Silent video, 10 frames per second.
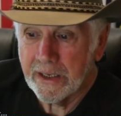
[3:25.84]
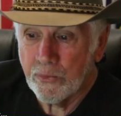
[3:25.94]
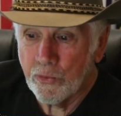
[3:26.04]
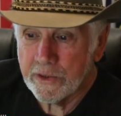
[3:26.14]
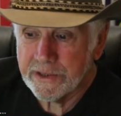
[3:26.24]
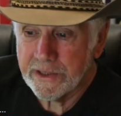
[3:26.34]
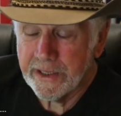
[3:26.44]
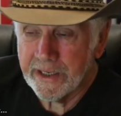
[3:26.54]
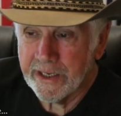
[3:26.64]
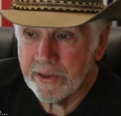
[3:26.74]
Once
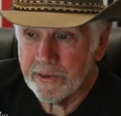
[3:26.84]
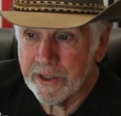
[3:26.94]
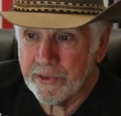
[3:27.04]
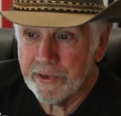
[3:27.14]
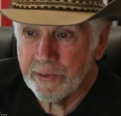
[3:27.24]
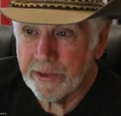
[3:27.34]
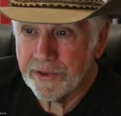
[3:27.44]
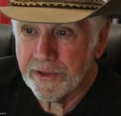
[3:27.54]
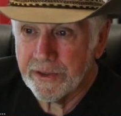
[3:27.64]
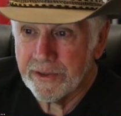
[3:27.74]
again, I don't agree
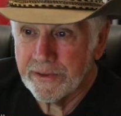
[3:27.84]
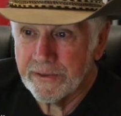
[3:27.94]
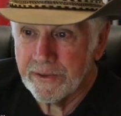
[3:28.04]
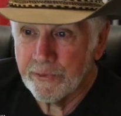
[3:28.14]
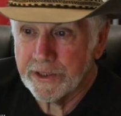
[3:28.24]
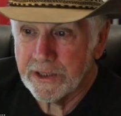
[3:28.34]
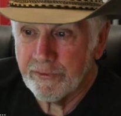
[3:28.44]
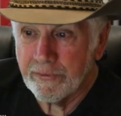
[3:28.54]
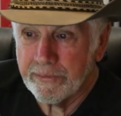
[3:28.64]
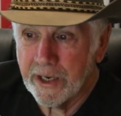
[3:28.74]
with Richie
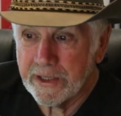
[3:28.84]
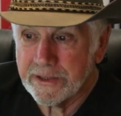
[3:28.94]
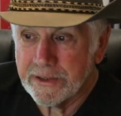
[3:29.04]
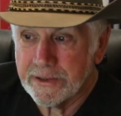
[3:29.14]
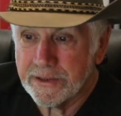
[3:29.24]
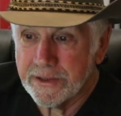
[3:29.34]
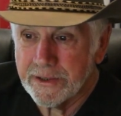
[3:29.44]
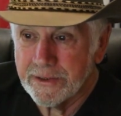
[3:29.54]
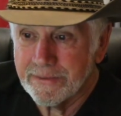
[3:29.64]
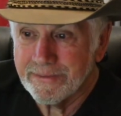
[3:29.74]
from
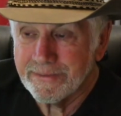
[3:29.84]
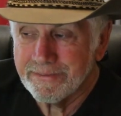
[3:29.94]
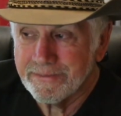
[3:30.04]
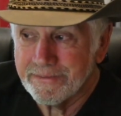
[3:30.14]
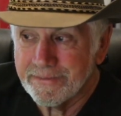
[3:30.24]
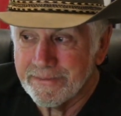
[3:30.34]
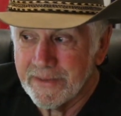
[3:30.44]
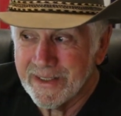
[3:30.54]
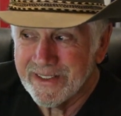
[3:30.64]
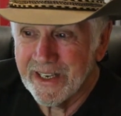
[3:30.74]
Boston's
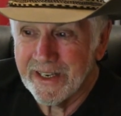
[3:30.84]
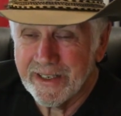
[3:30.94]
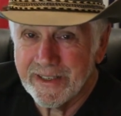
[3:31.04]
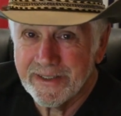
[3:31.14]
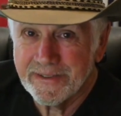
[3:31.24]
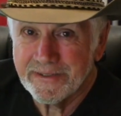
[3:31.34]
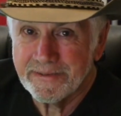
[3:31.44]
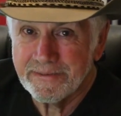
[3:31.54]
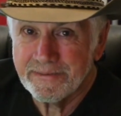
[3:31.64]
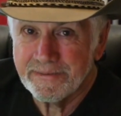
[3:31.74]
take,
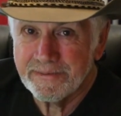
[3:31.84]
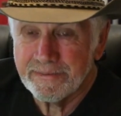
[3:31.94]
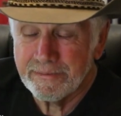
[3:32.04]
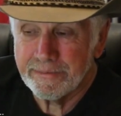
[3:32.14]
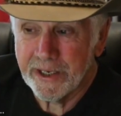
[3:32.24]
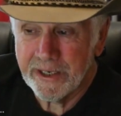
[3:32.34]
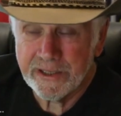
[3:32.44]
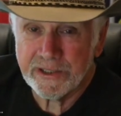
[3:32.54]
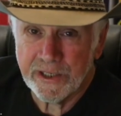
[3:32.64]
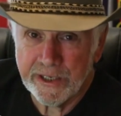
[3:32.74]
but it
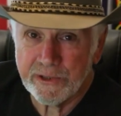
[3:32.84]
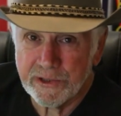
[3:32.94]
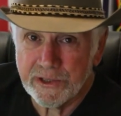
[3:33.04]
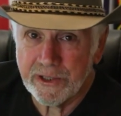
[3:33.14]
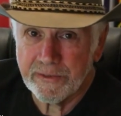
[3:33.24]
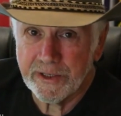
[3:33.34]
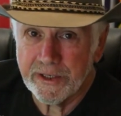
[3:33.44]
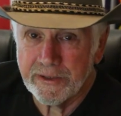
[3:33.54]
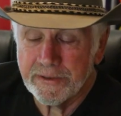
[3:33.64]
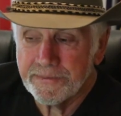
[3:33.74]
is an interesting
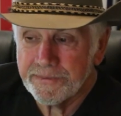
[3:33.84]
video.